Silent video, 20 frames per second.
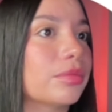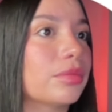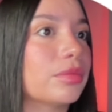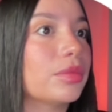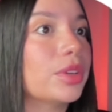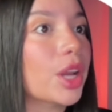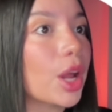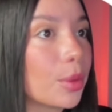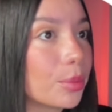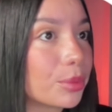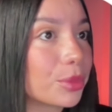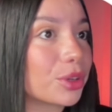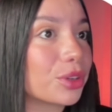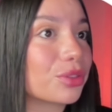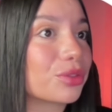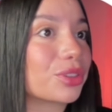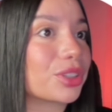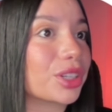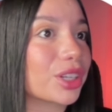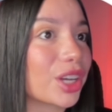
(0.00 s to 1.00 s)
number
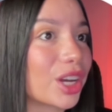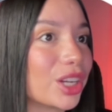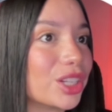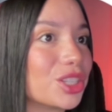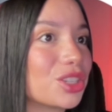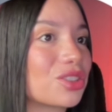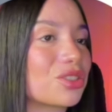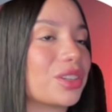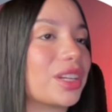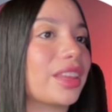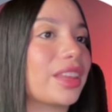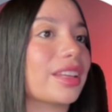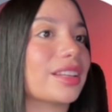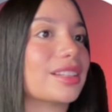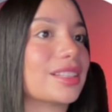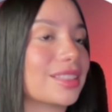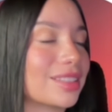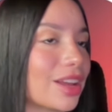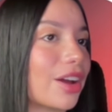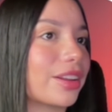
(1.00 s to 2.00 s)
for a country
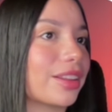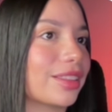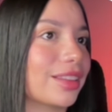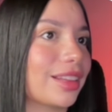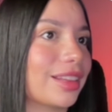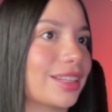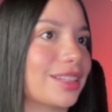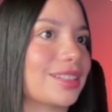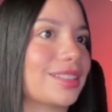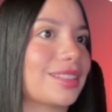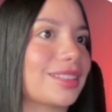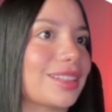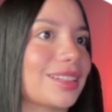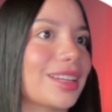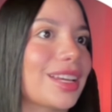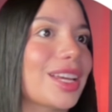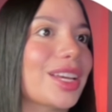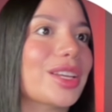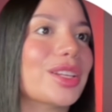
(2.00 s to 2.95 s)
that's not on the list.